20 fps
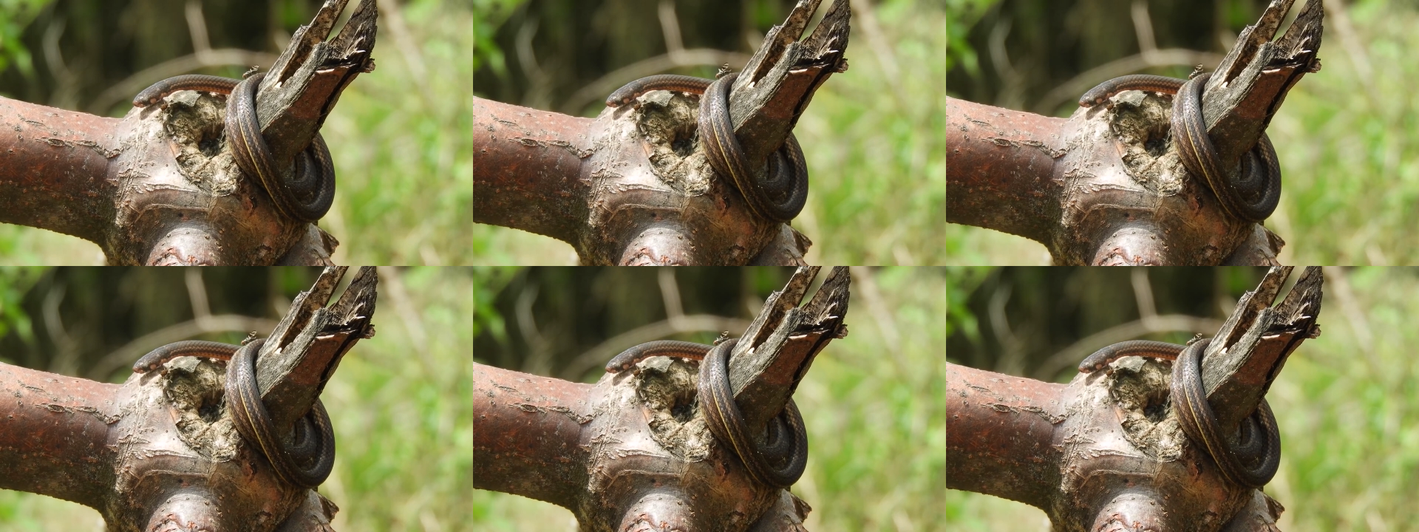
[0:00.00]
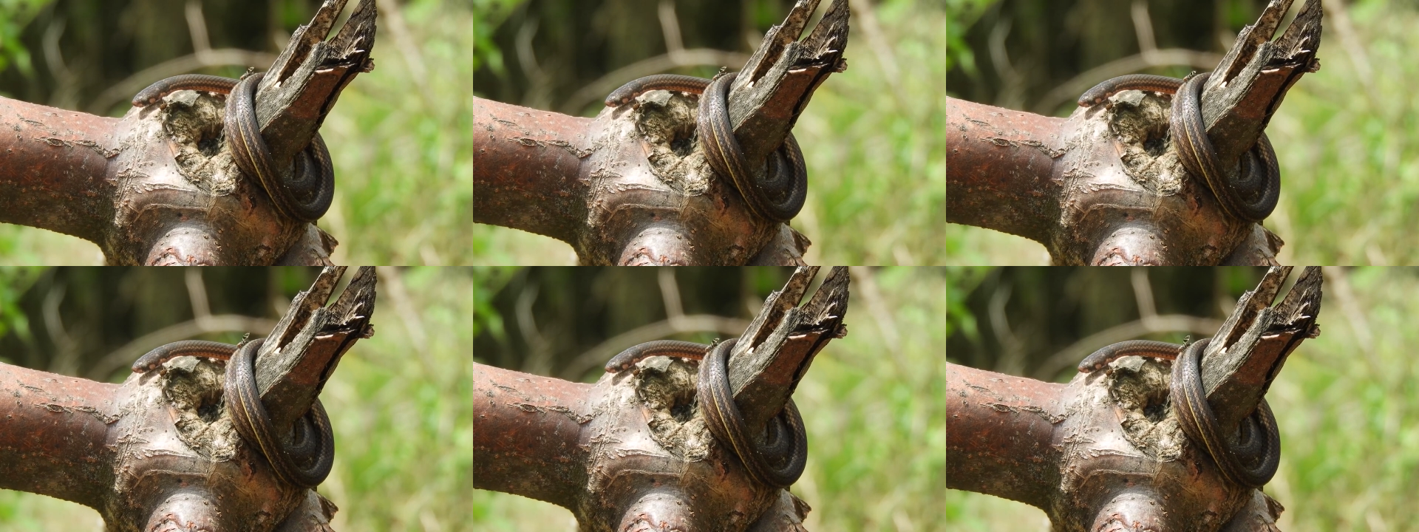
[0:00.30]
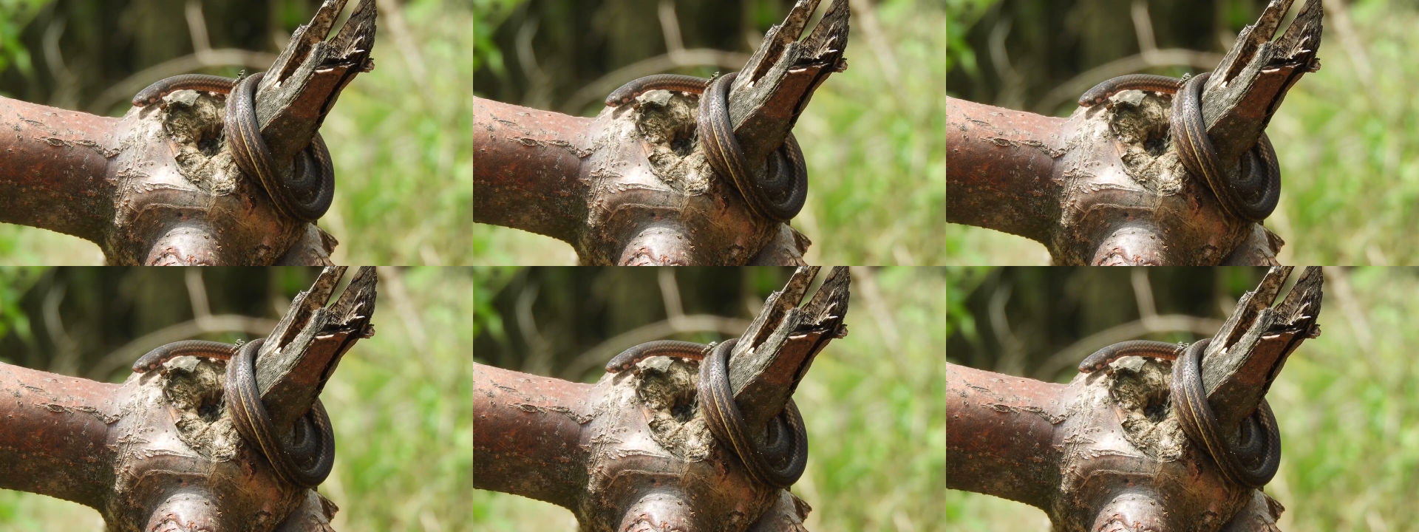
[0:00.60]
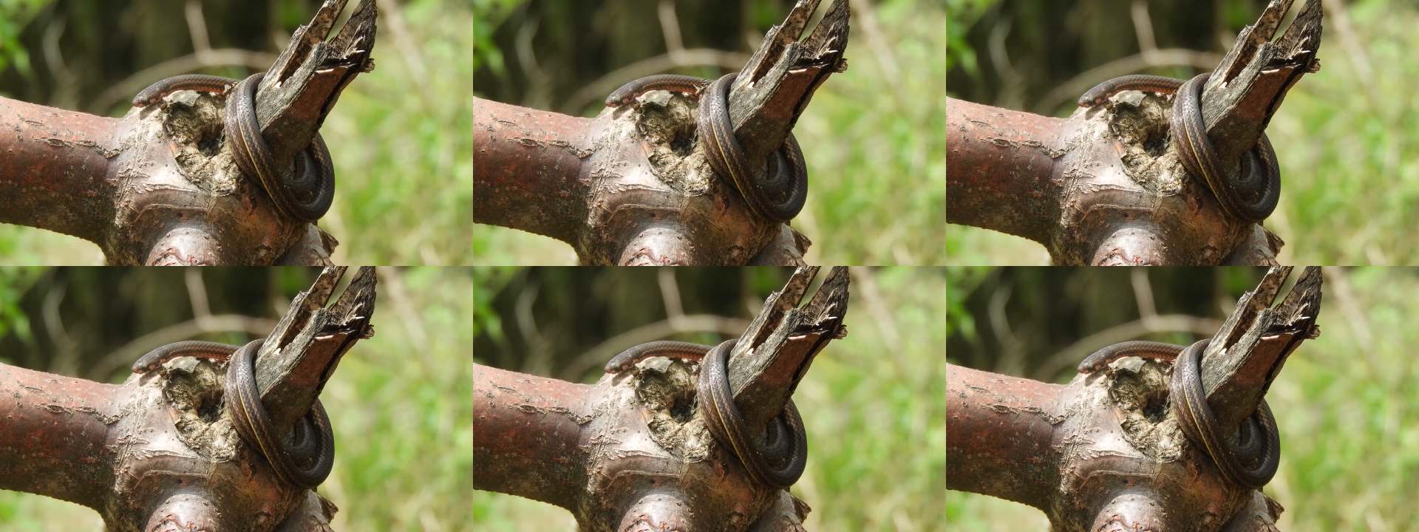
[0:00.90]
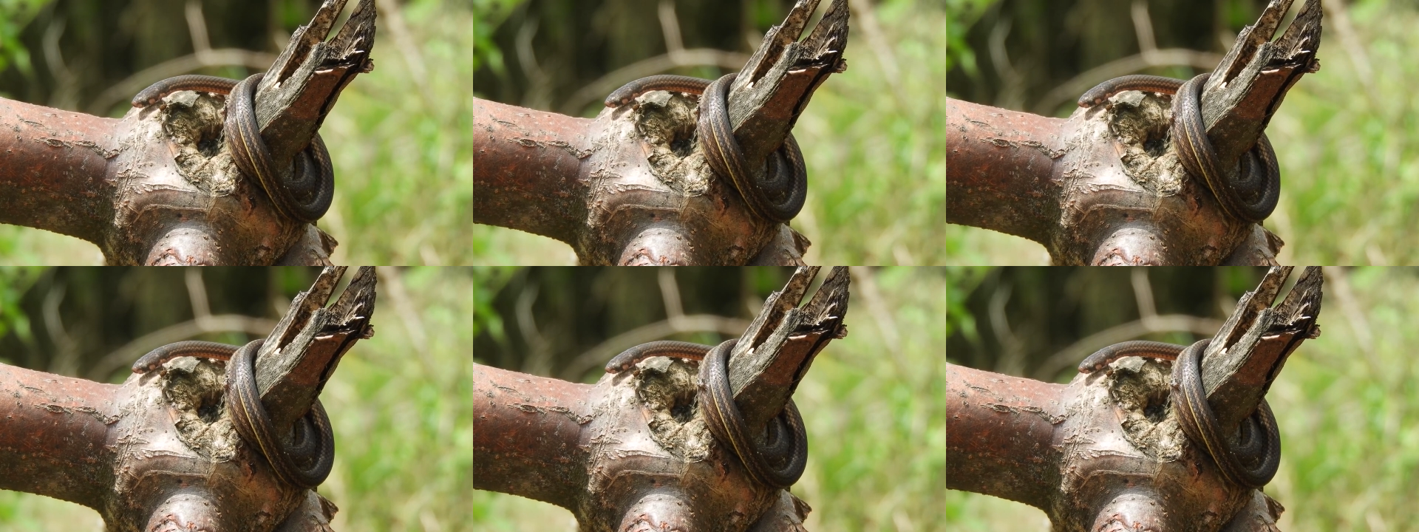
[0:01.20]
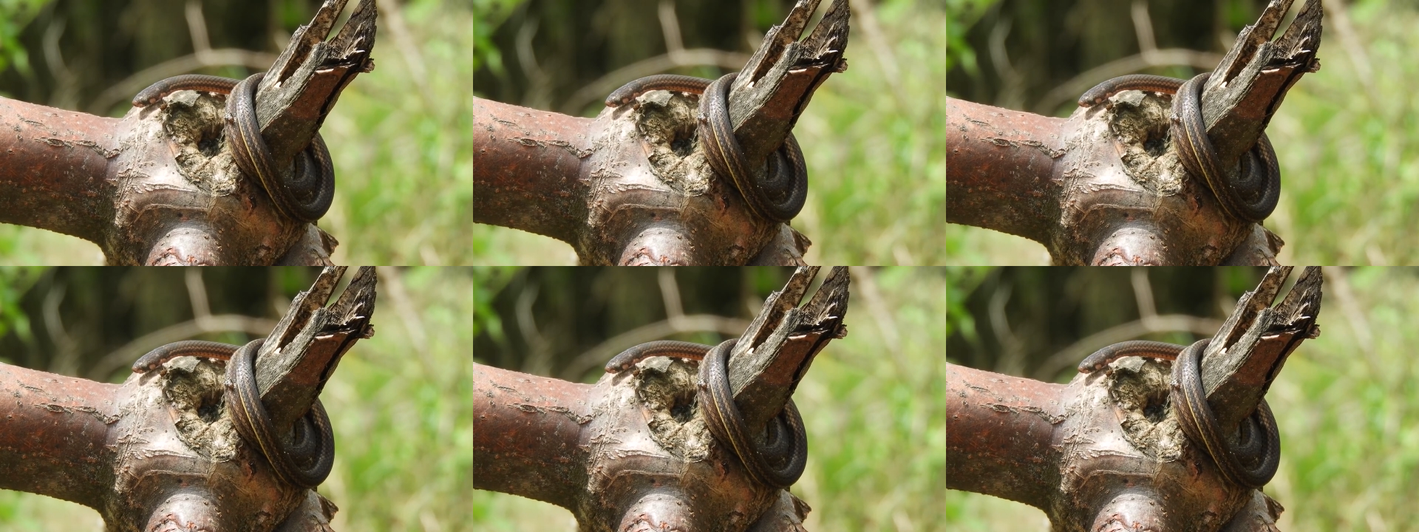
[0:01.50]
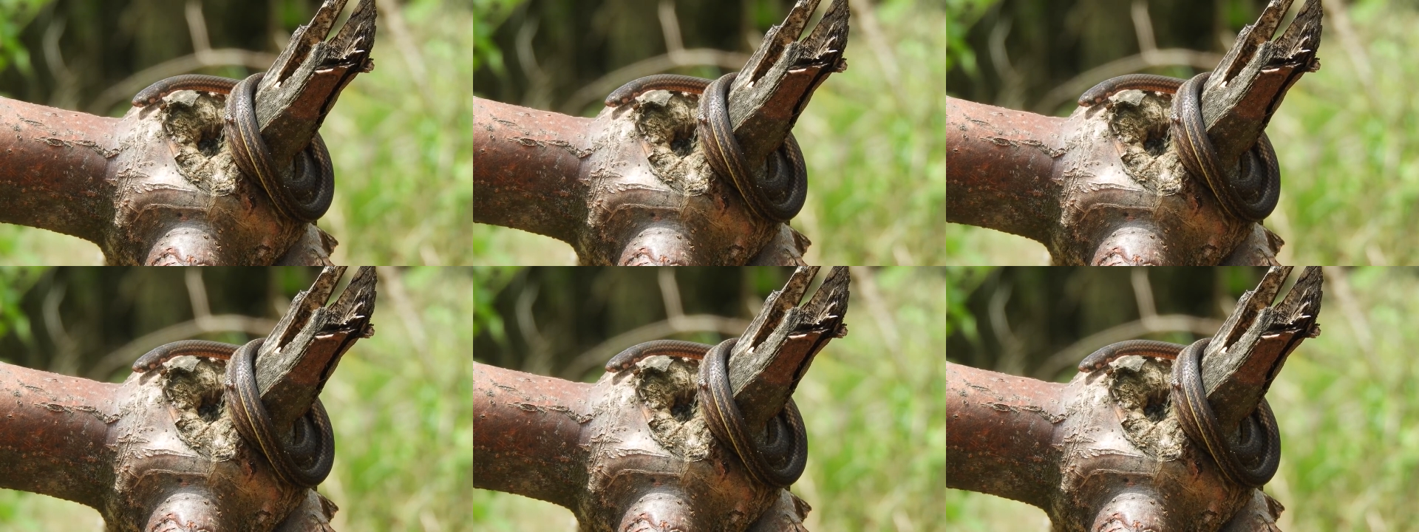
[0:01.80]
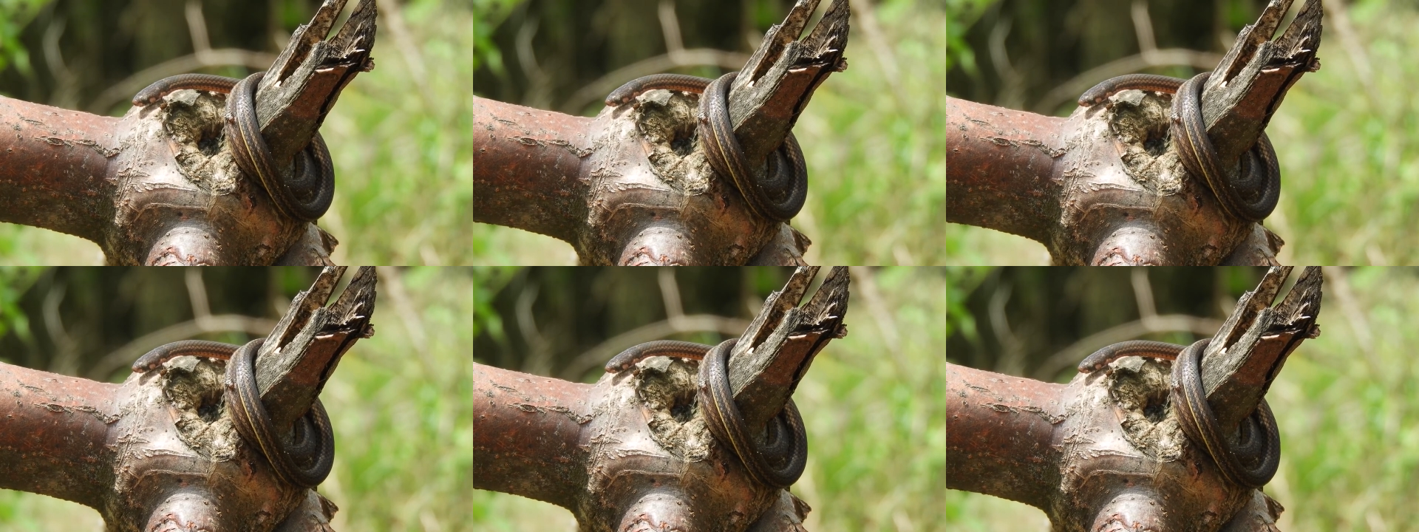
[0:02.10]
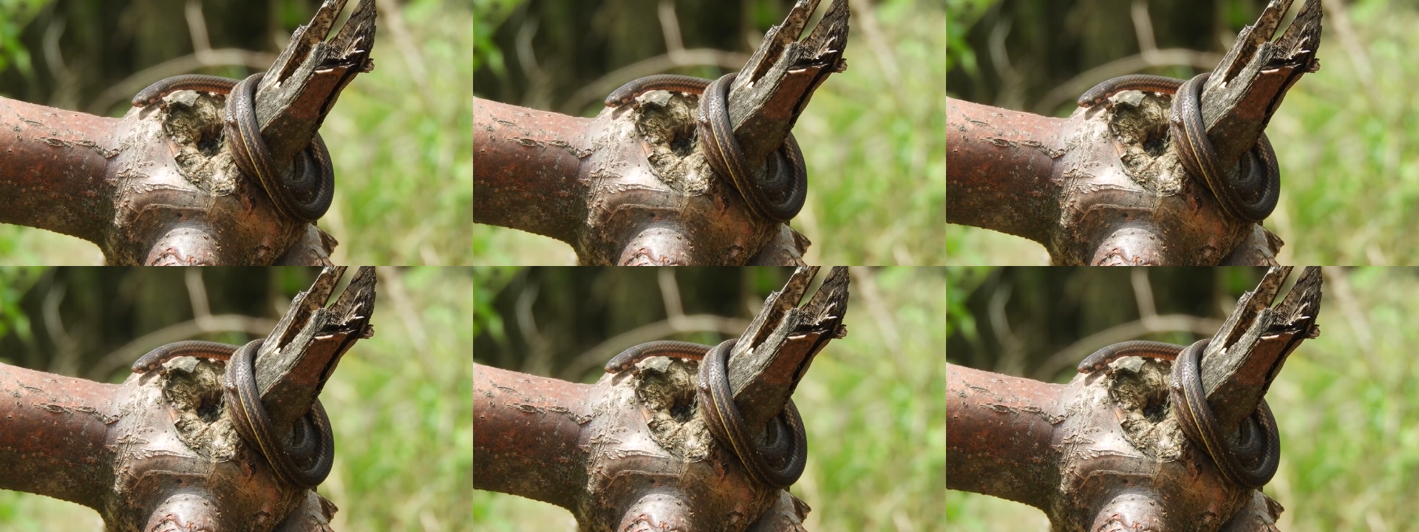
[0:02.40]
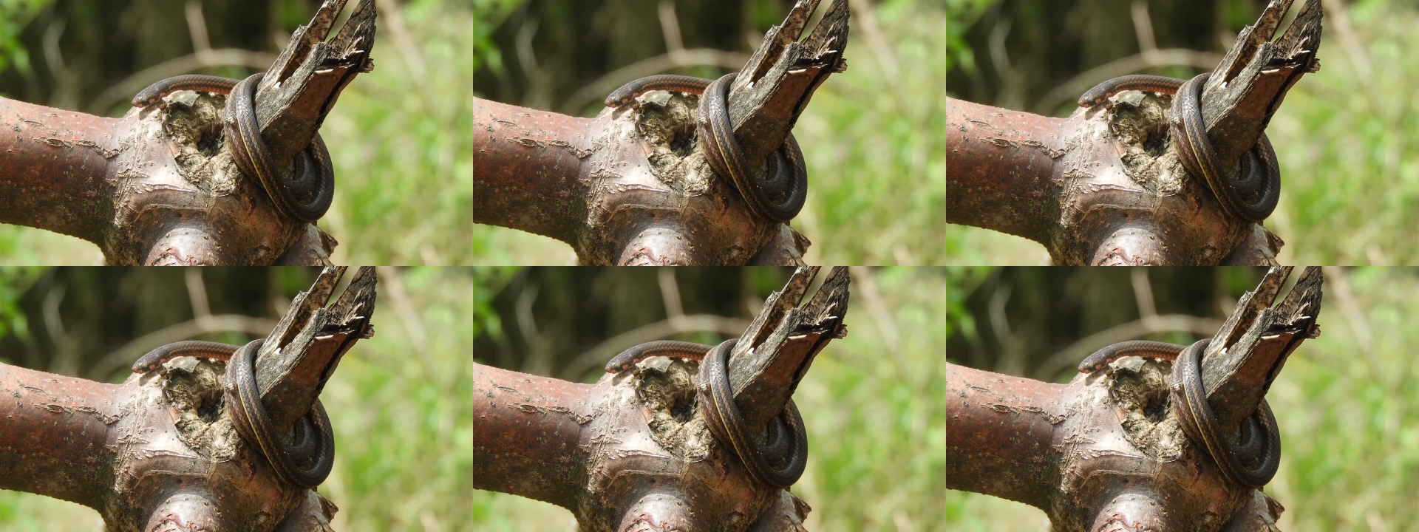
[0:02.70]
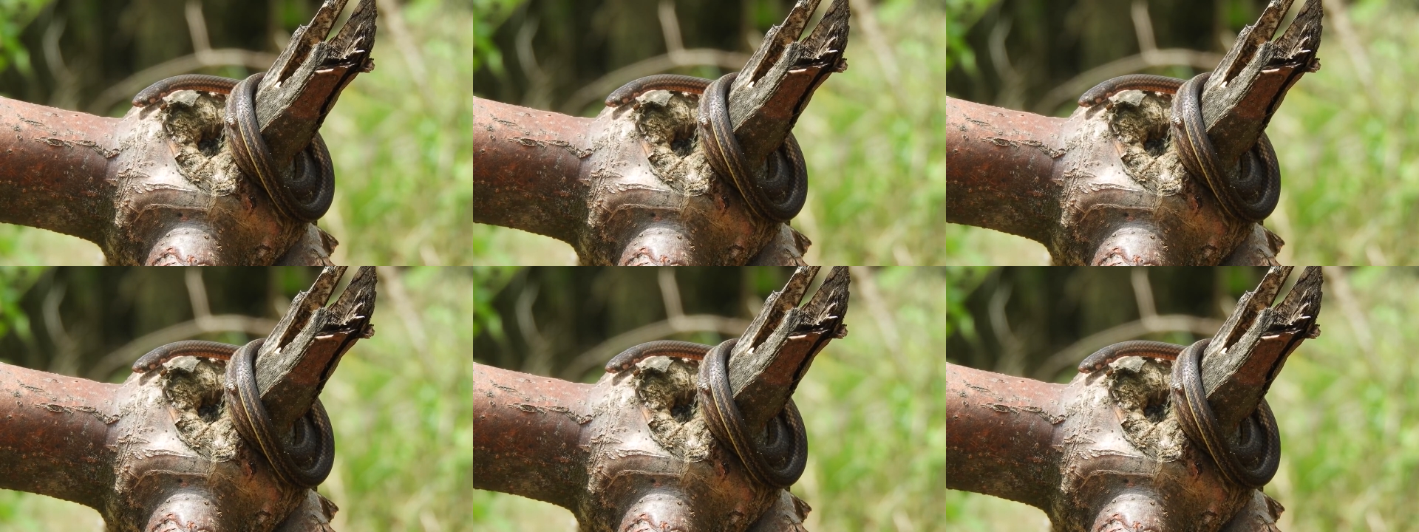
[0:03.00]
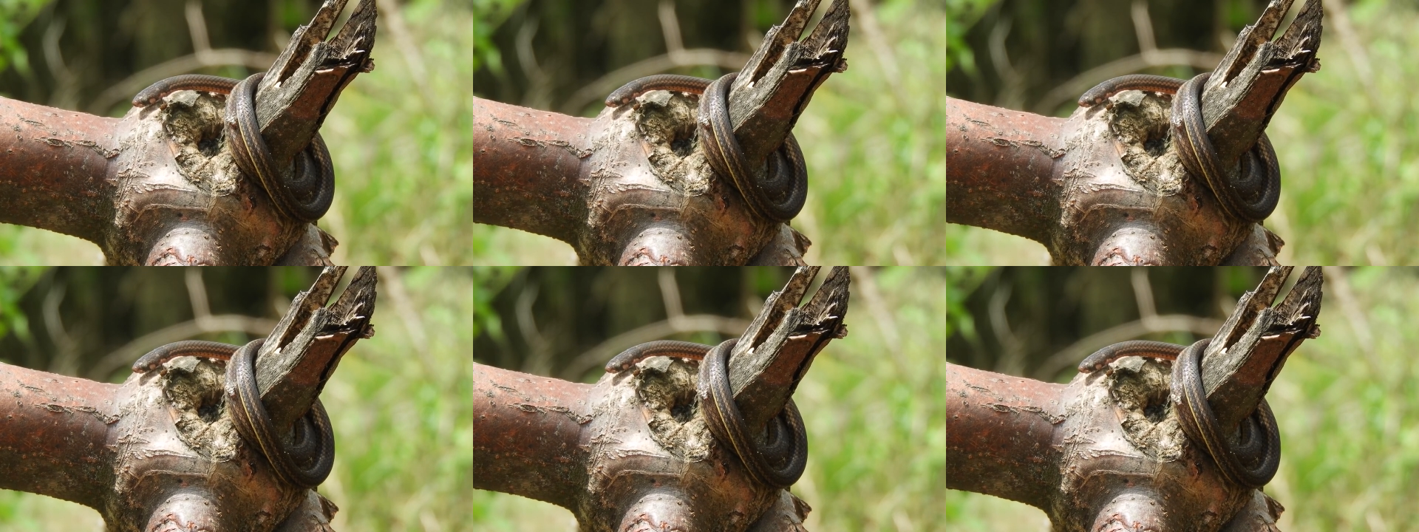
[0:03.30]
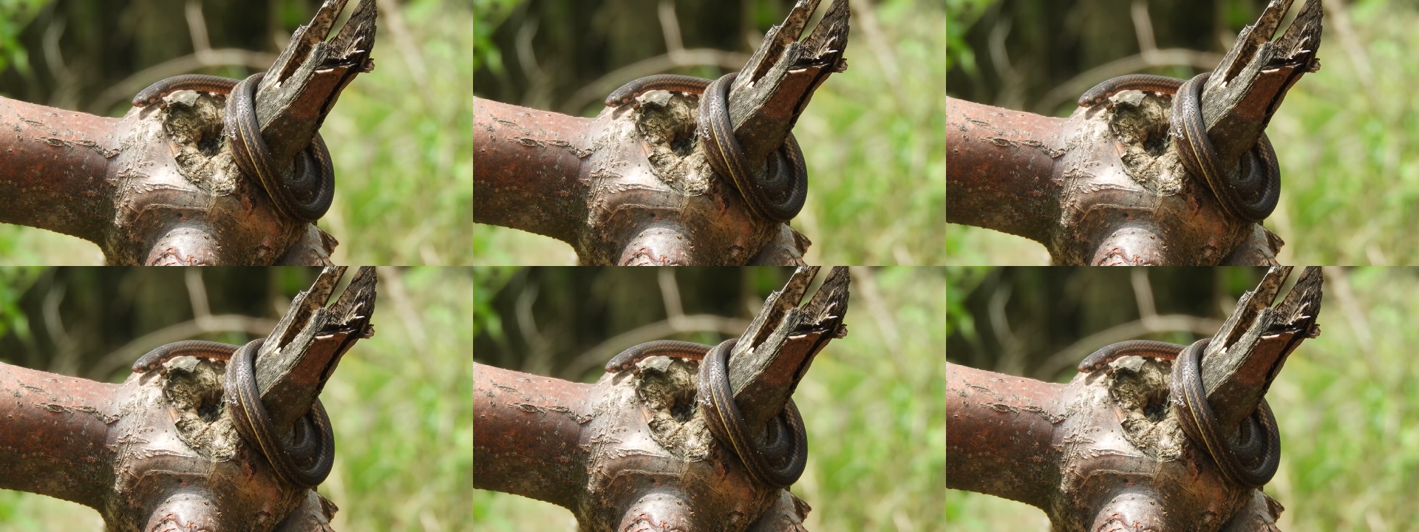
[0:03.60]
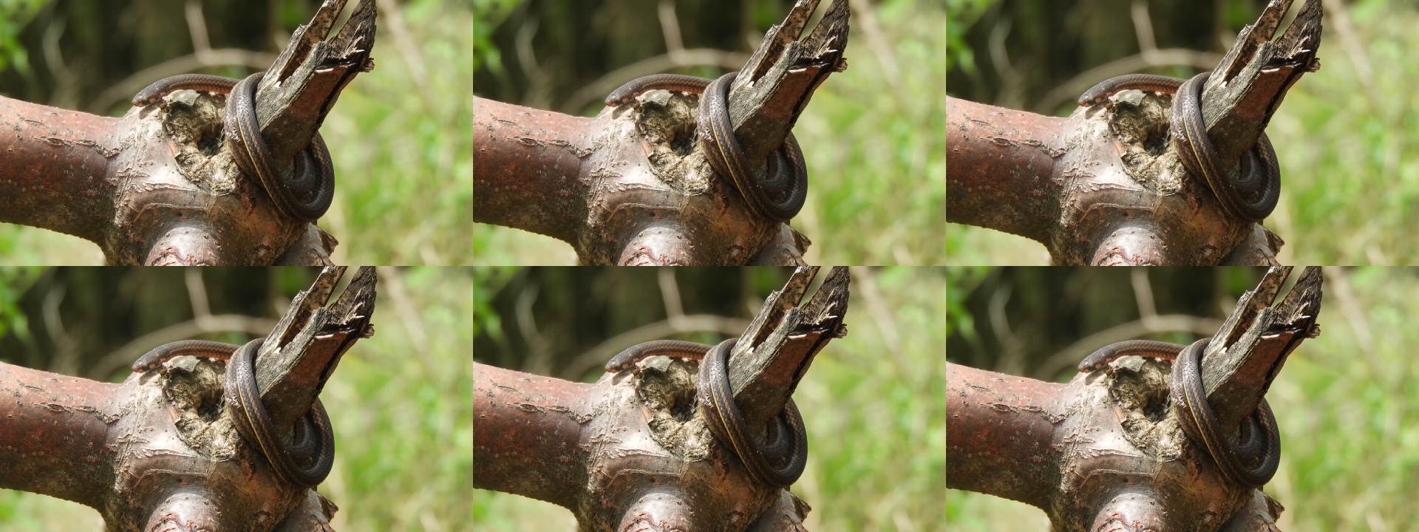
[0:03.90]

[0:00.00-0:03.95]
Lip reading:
Nobody's mouth can be seen.